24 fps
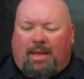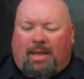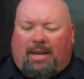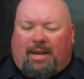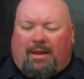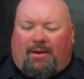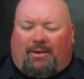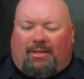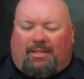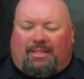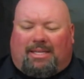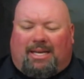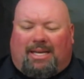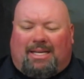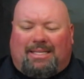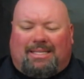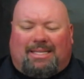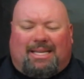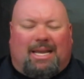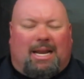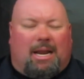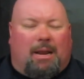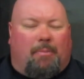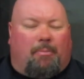Now, it
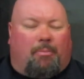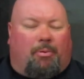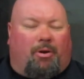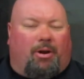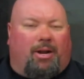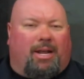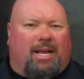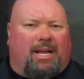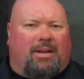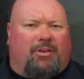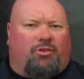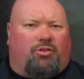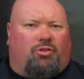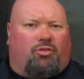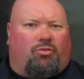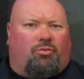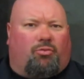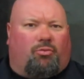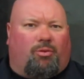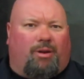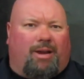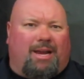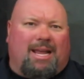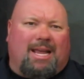does get a pretty
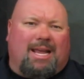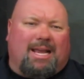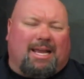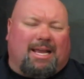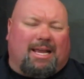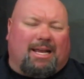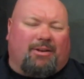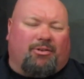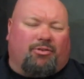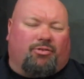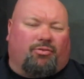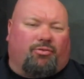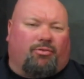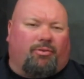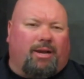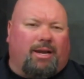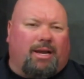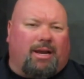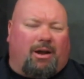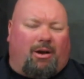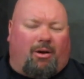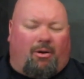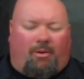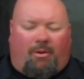intriguing
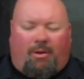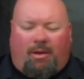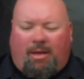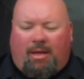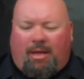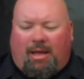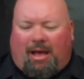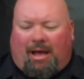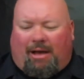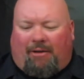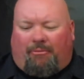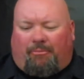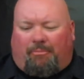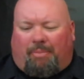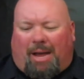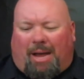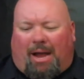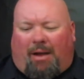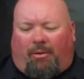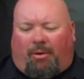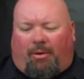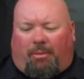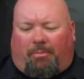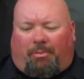trio of
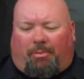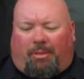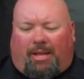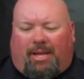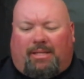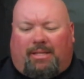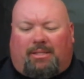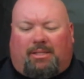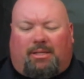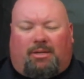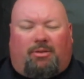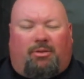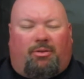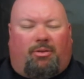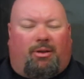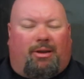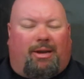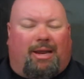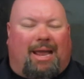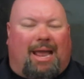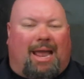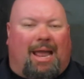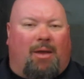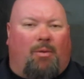power plants,
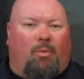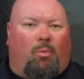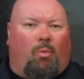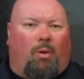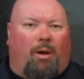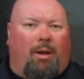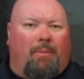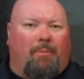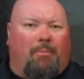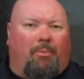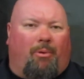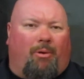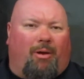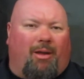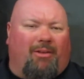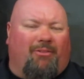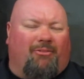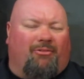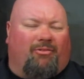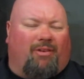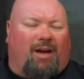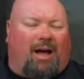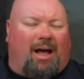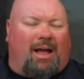including a
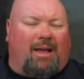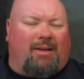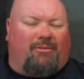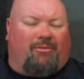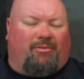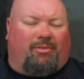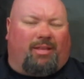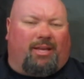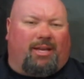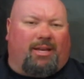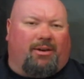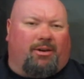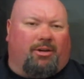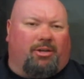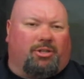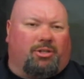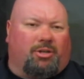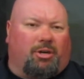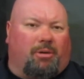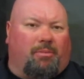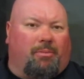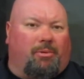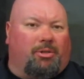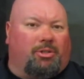1.5-liter
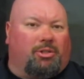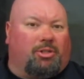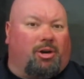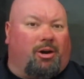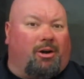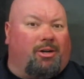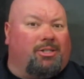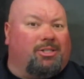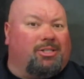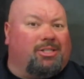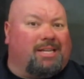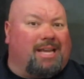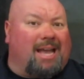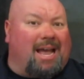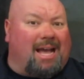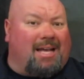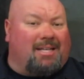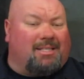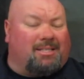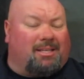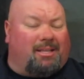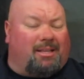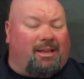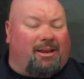turbocharged
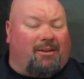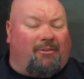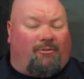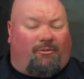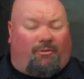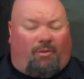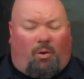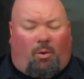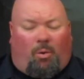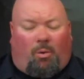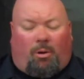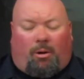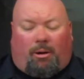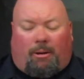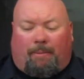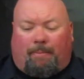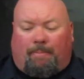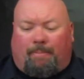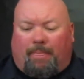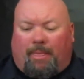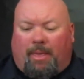gasoline 4,